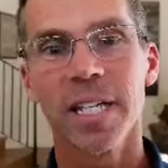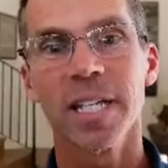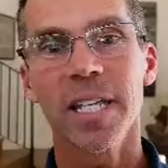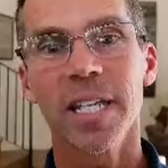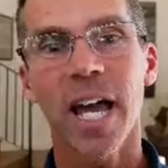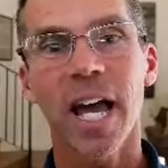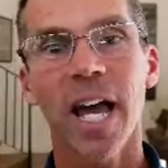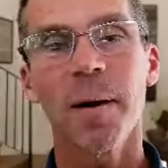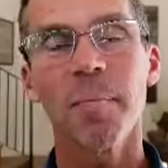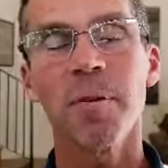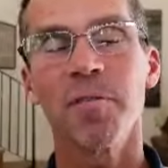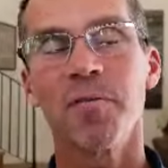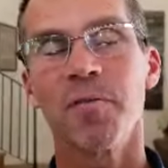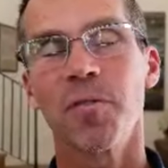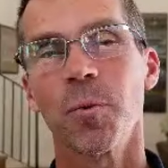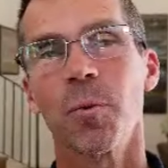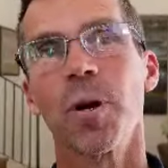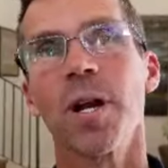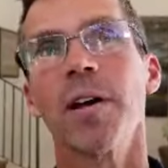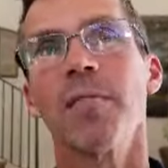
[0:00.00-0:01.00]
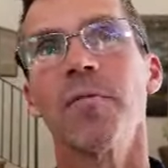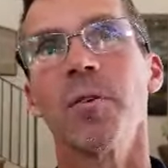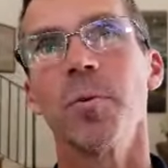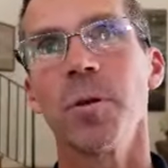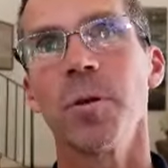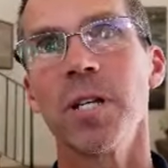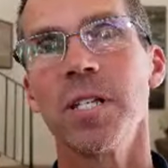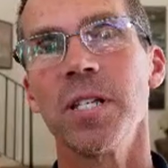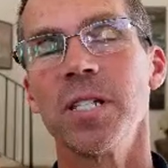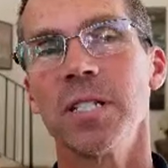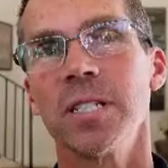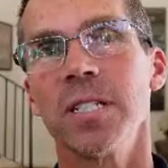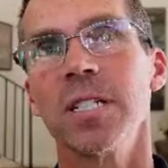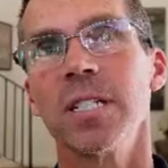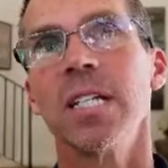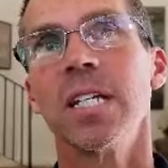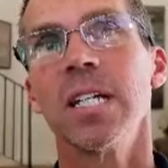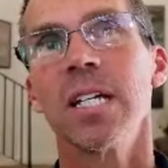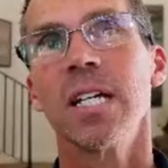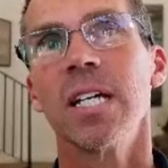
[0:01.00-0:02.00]
Yeah, but for whatever reason,
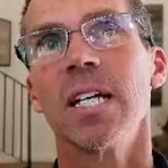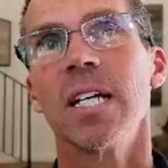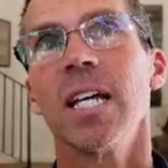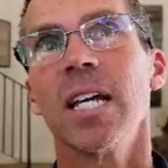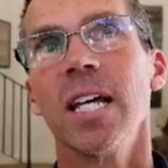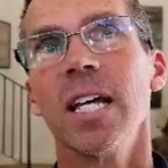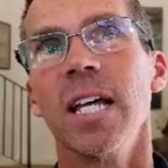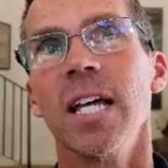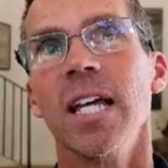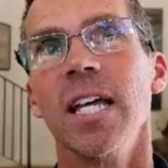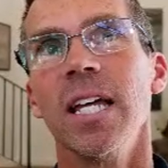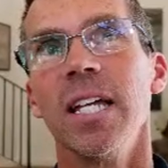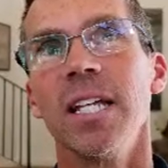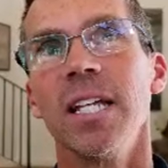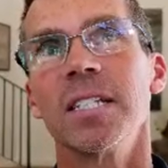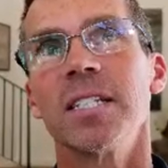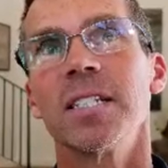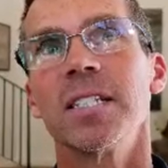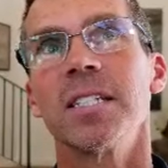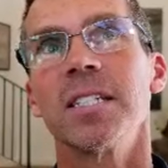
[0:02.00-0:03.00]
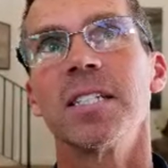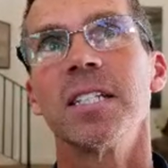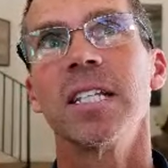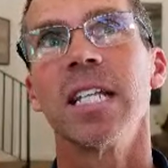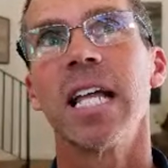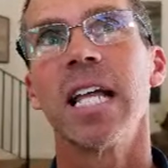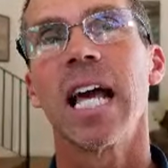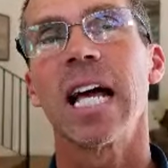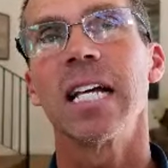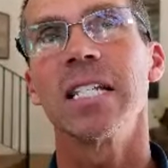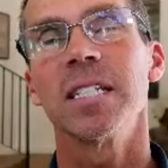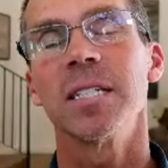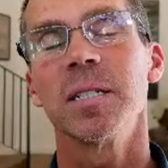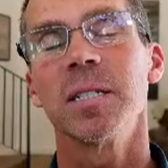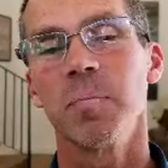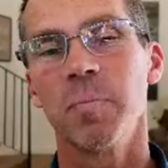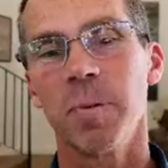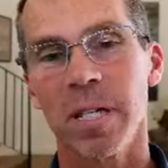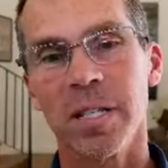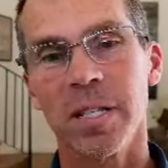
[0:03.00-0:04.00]
it hasn't
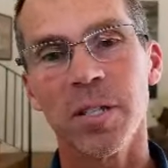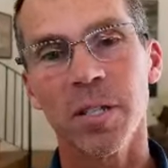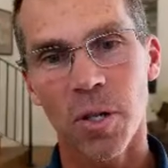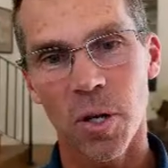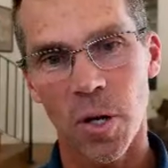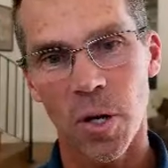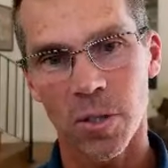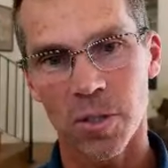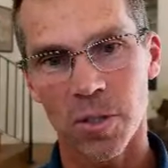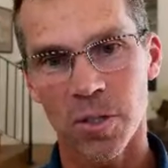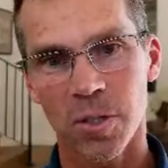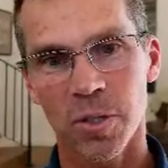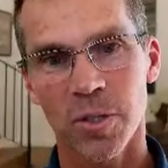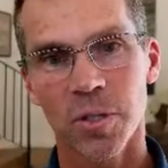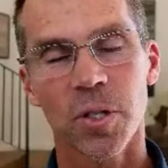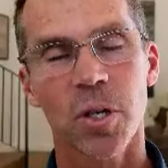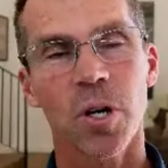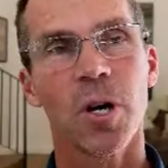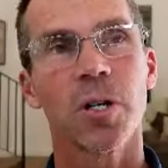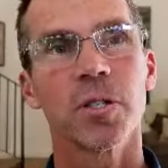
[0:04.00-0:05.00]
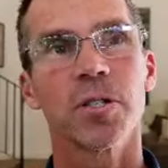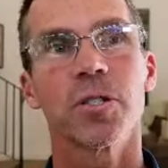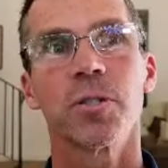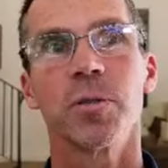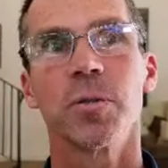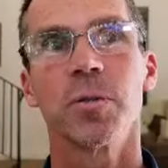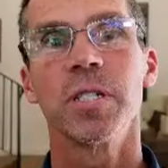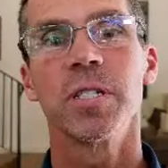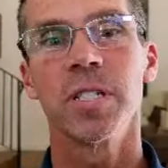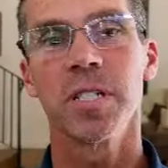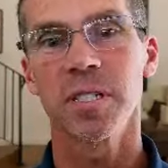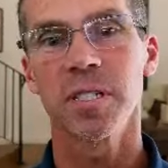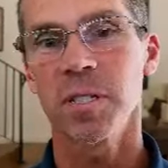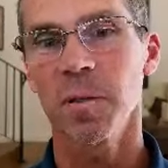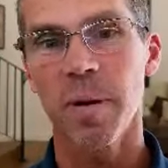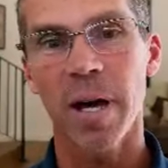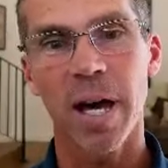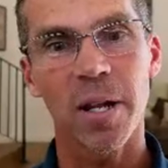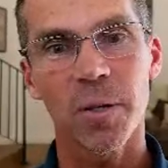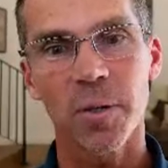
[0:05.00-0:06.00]
been the culture. The culture is it's a
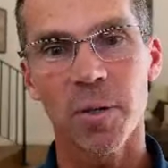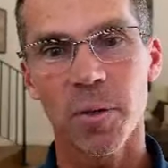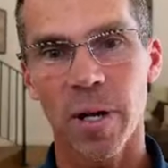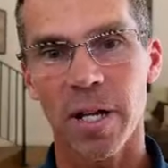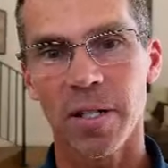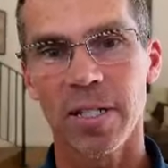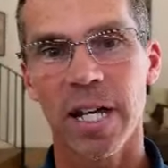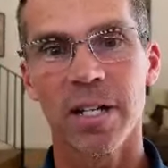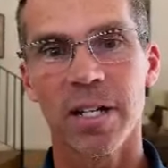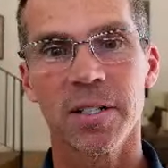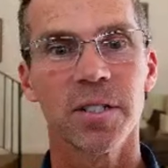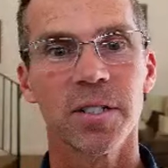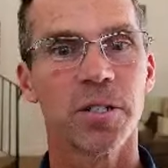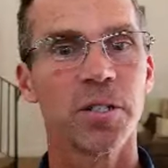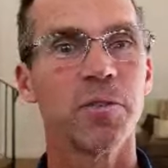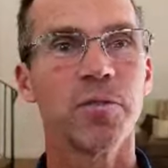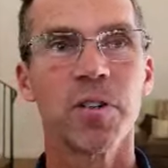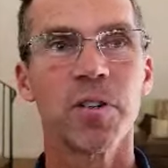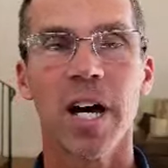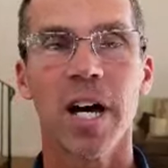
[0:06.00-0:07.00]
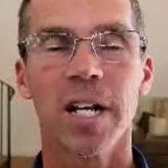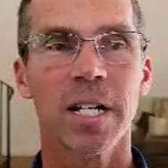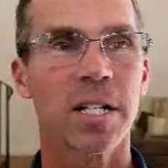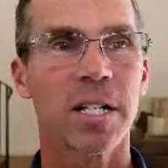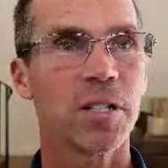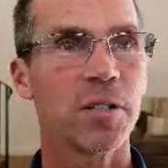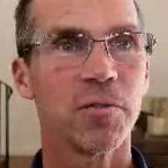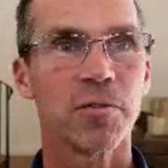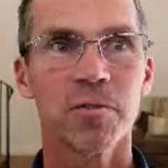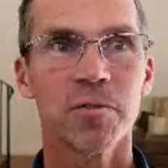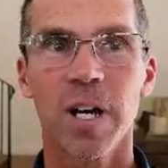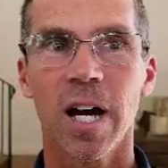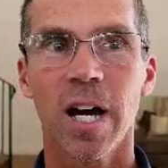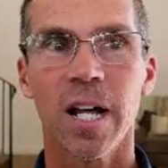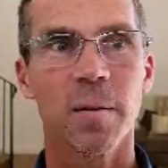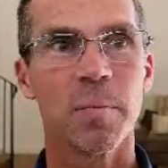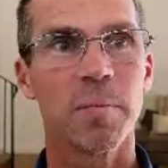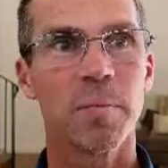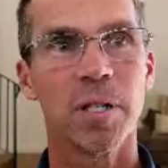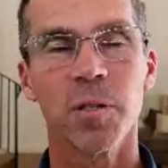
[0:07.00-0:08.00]
battleground out there. You've got to
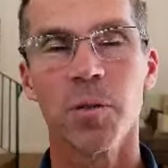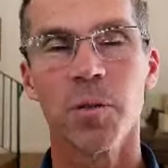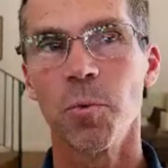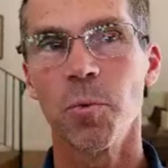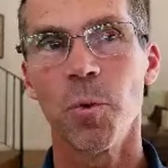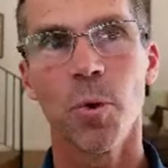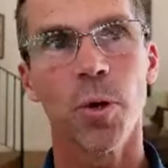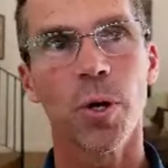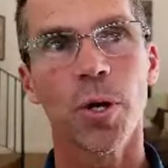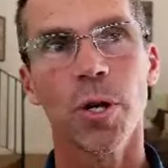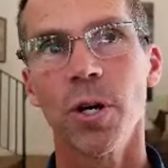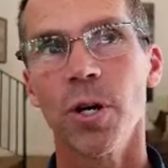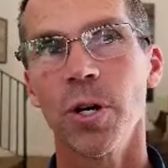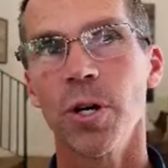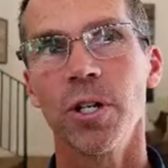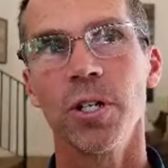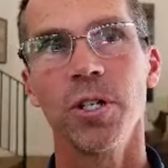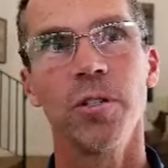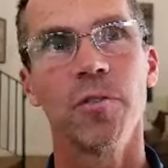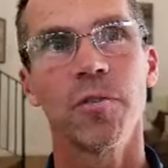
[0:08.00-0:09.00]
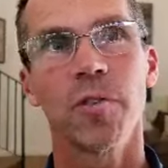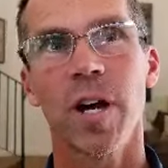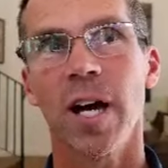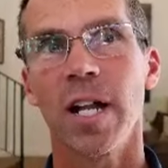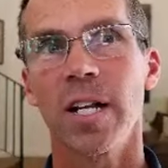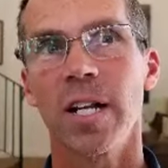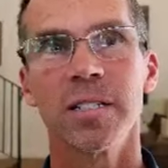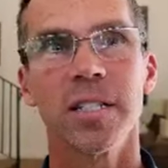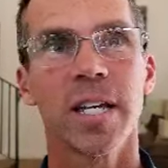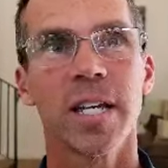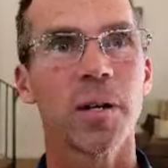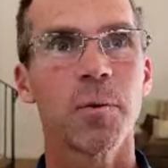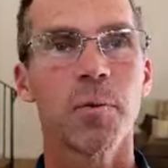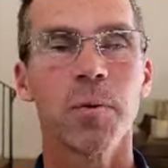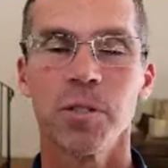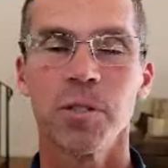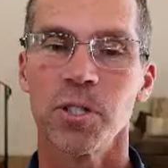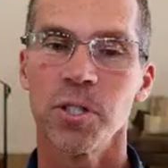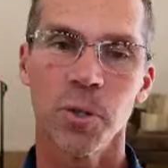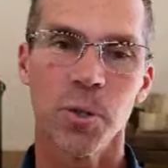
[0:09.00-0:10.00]
be a warrior, and you've got to take
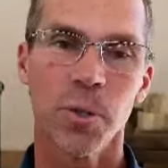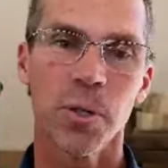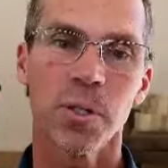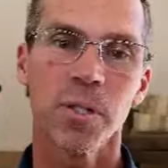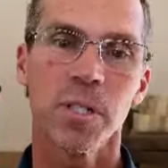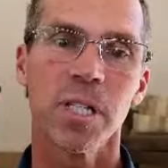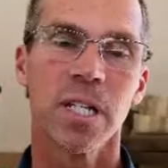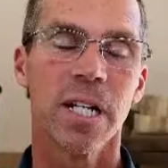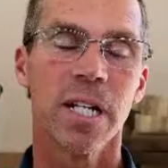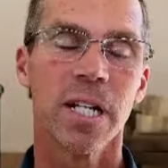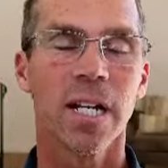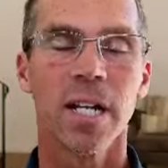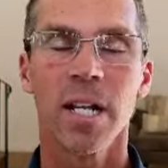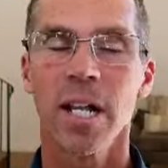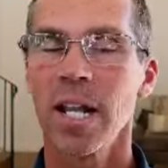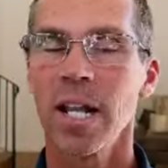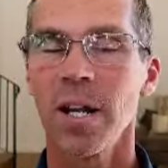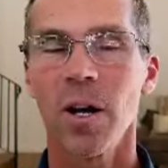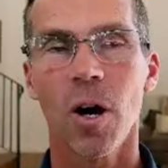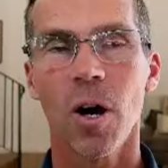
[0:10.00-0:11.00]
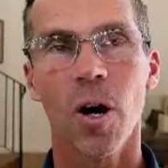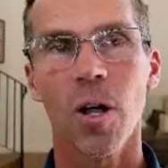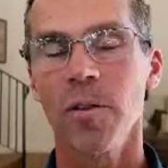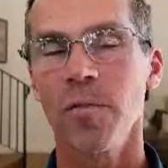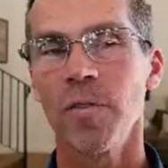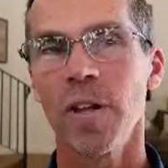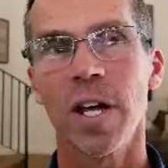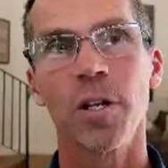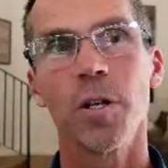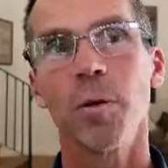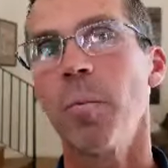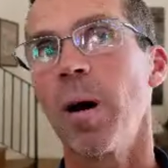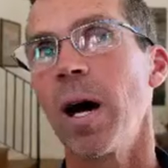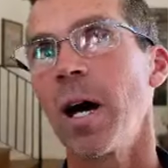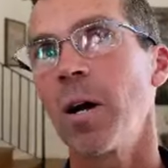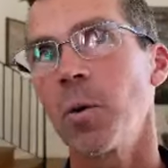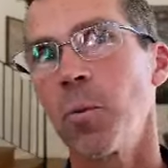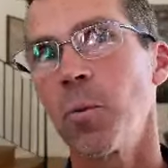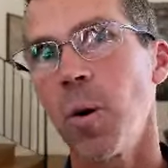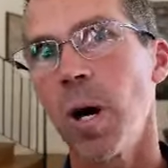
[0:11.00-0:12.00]
what's yours, and all of that, no
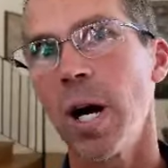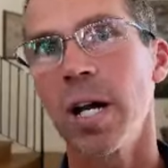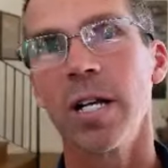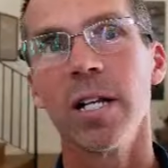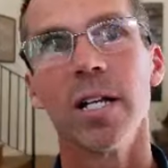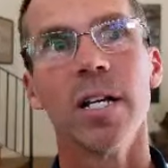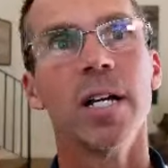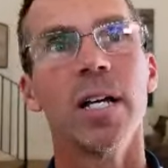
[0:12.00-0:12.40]
matter what.